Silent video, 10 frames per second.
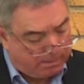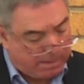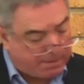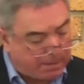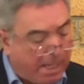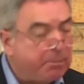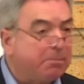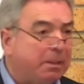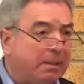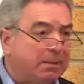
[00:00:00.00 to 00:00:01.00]
It's a lemon
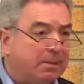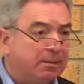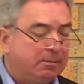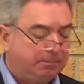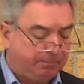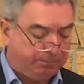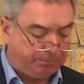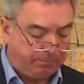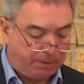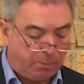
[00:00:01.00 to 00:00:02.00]
plant,
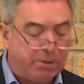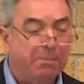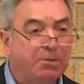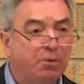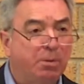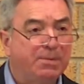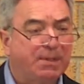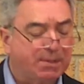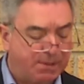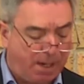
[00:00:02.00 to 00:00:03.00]
which absorbs
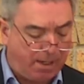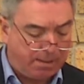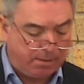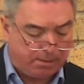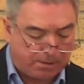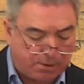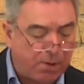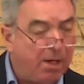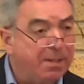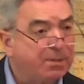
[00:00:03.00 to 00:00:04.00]
the sun that
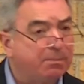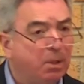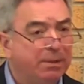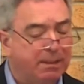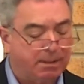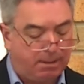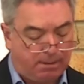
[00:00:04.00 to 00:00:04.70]
shines upon it,